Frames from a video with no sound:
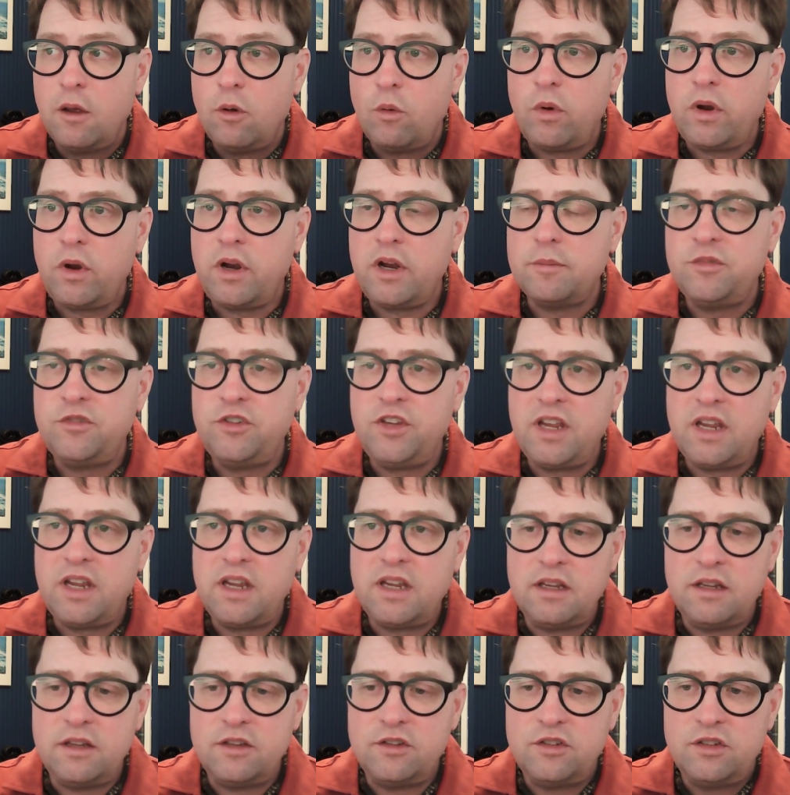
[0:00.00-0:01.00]
What I'm
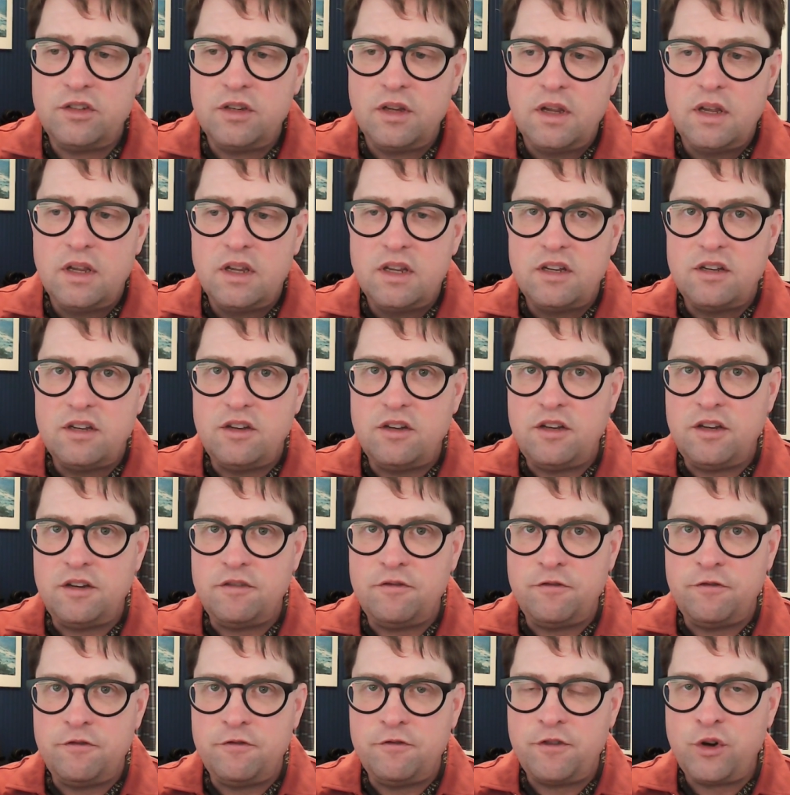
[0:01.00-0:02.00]
saying is
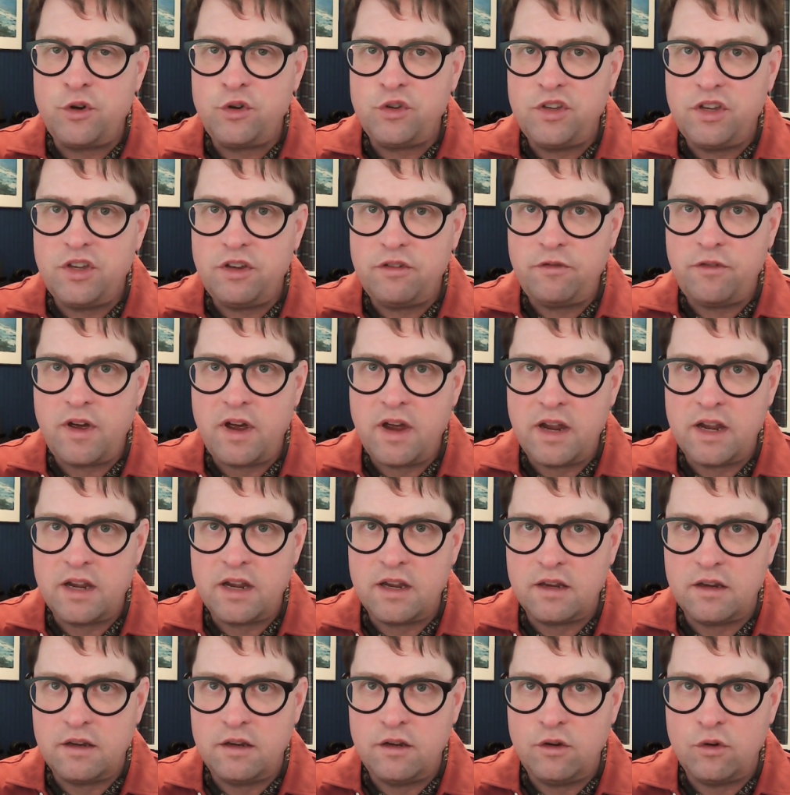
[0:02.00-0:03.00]

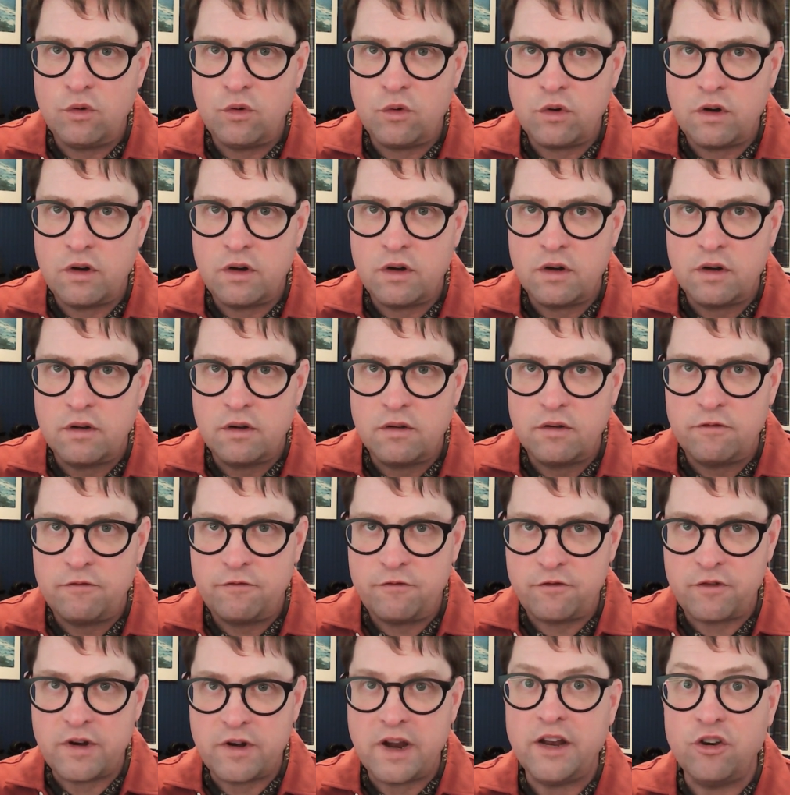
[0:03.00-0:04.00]
diversify your
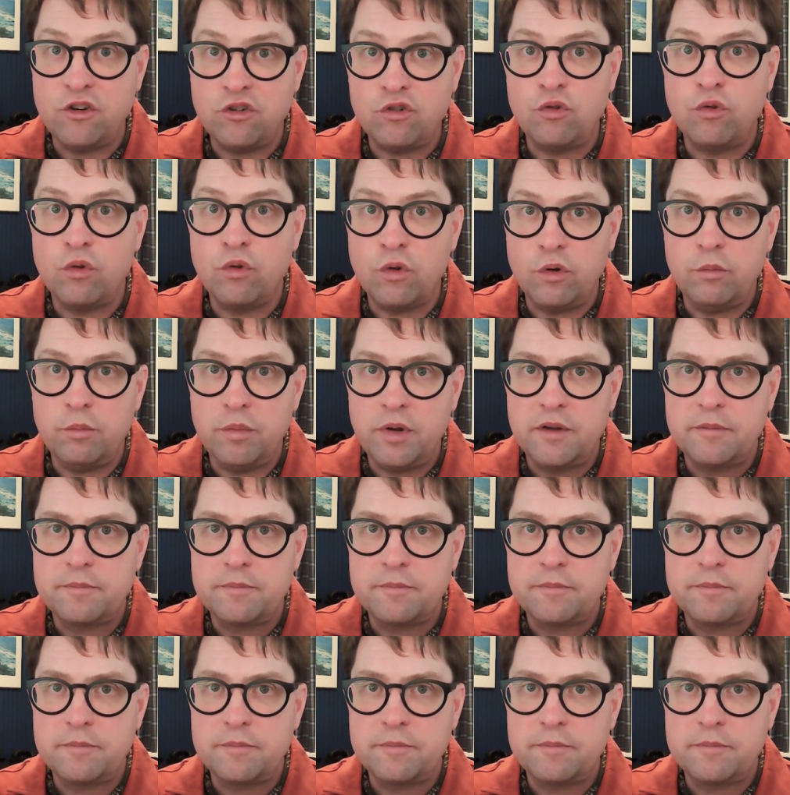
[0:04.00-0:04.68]
friend group.